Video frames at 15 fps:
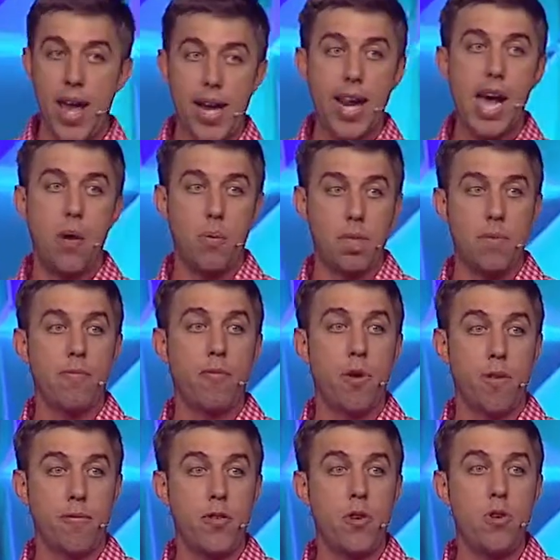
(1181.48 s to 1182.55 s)
hanging out with him for
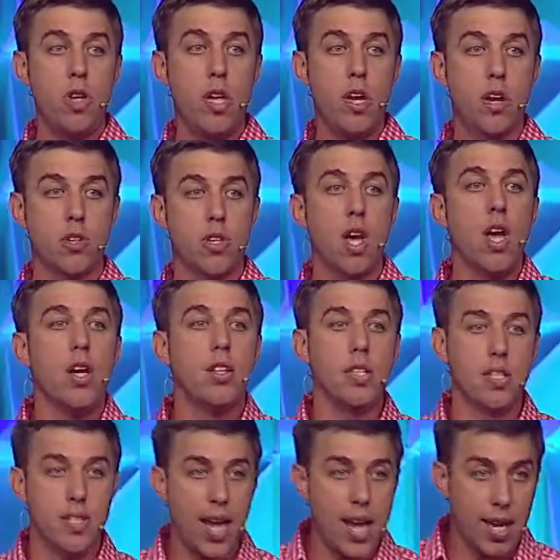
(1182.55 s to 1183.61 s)
a few years,
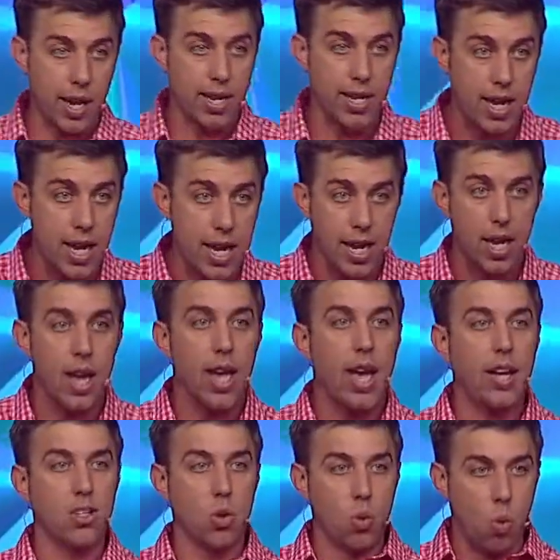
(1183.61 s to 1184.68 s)
to take a knee
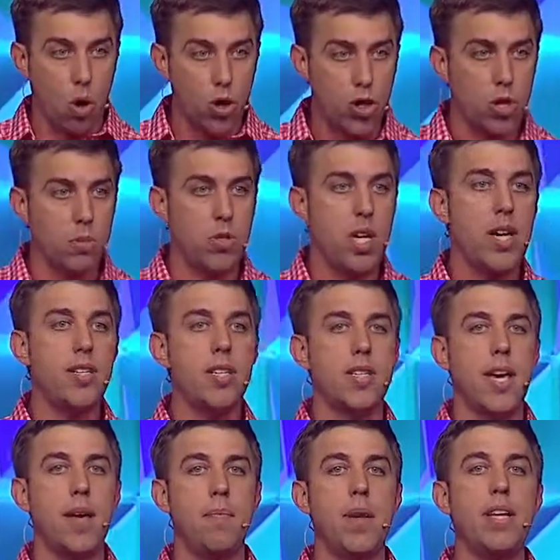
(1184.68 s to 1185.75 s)
and to worship Jesus,
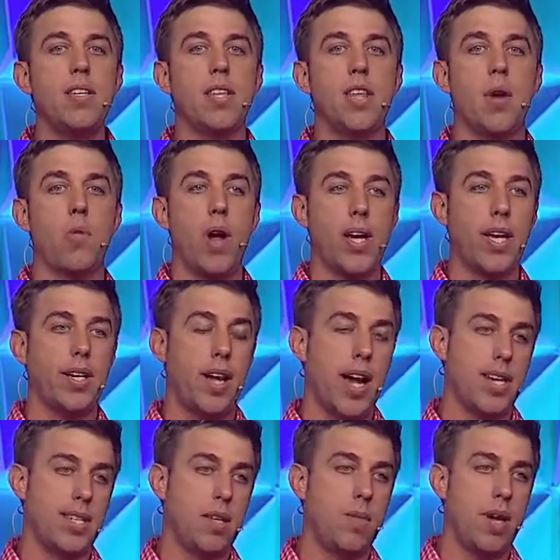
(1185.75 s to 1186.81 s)
it means that they
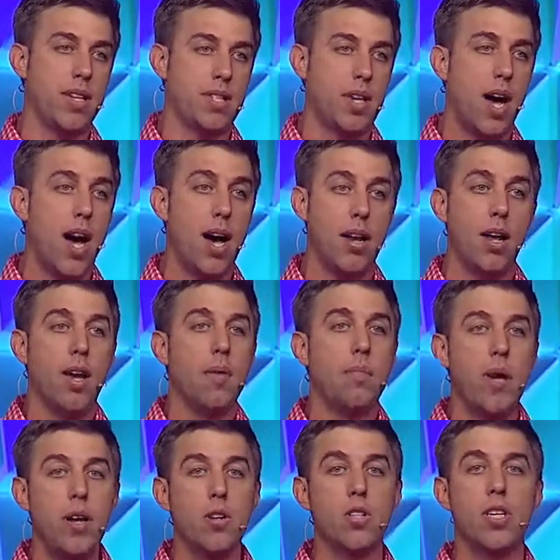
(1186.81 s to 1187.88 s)
recognized him as God.
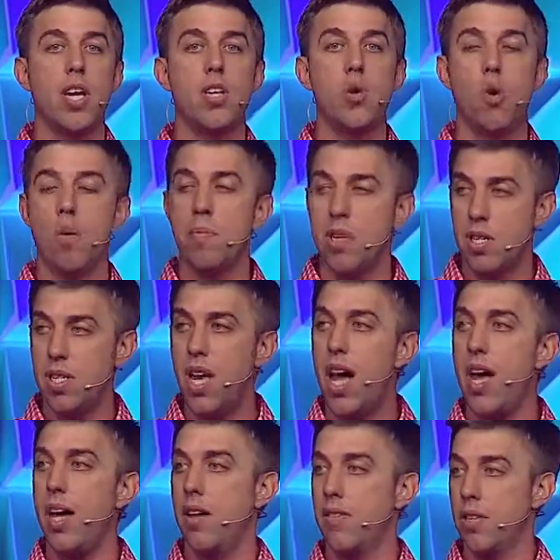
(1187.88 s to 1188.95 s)
Peter said, You're a
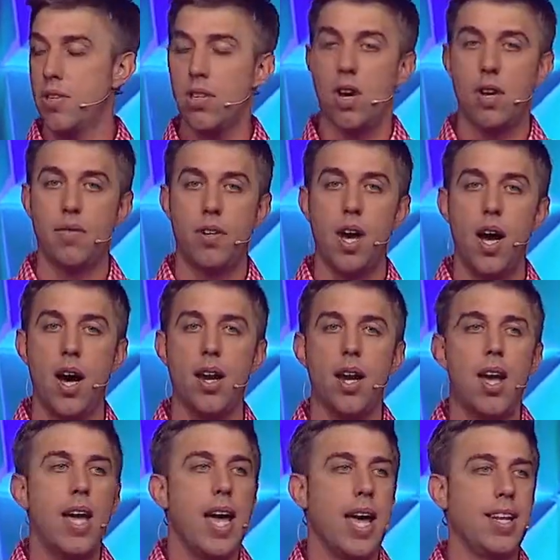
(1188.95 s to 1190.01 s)
Messiah, the Son of God.
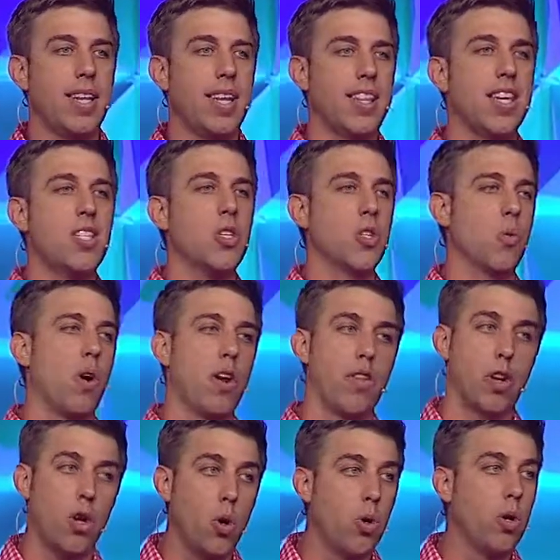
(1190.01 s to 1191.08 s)
And this is one of
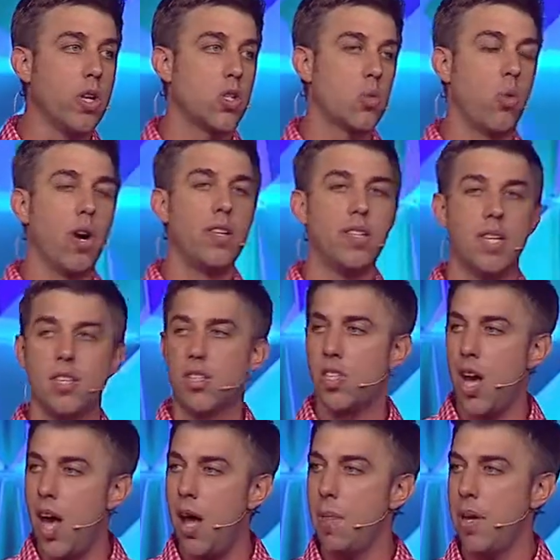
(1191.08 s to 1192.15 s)
the coolest ones is
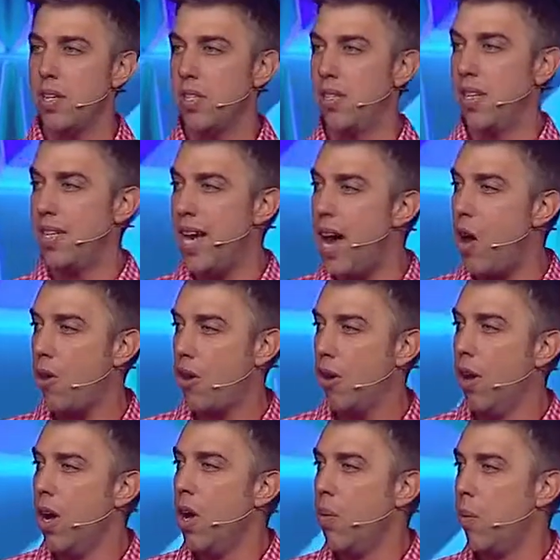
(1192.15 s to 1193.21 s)
Thomas, the doubter.
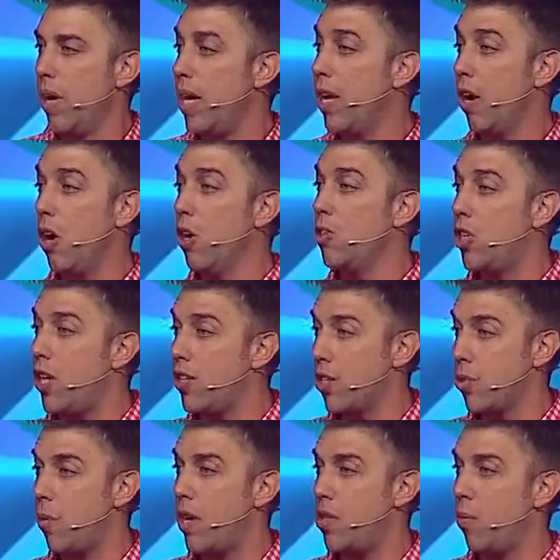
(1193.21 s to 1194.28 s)
When he had heard
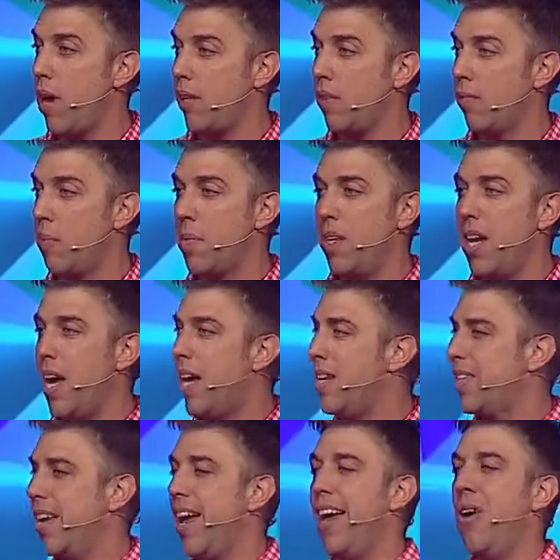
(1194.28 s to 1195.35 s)
Jesus resurrected from the dead, he
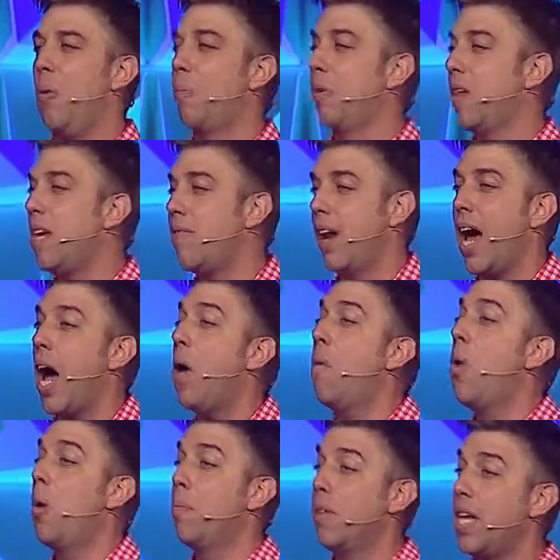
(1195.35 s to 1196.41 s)
said, I don't believe it. I
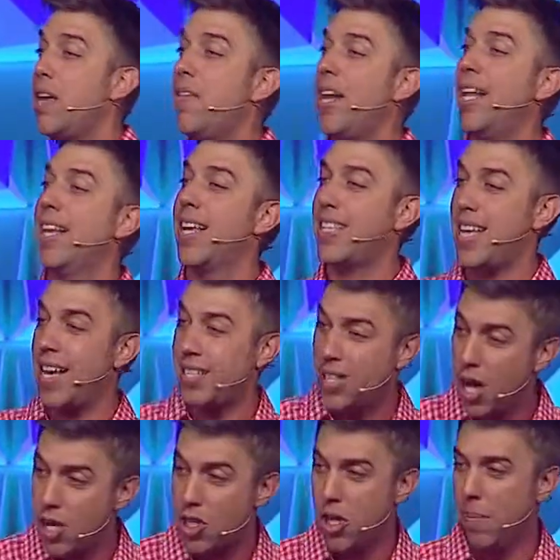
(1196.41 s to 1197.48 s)
won't believe it unless I
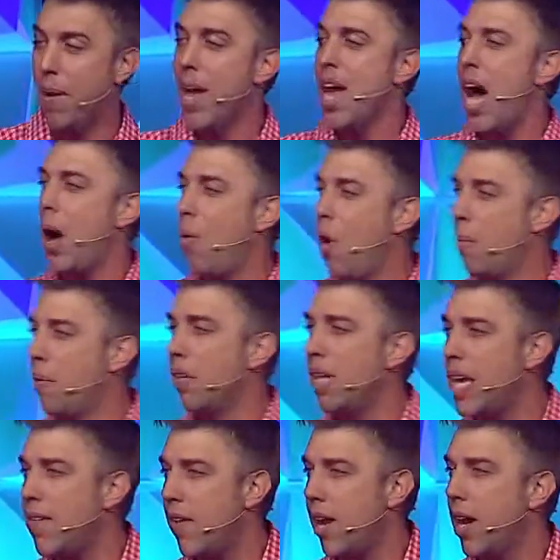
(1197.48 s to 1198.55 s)
touch him. I won't
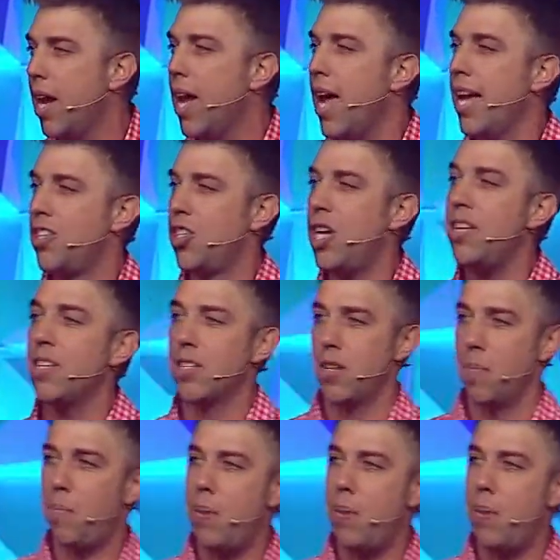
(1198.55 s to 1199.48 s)
believe it. And Jesus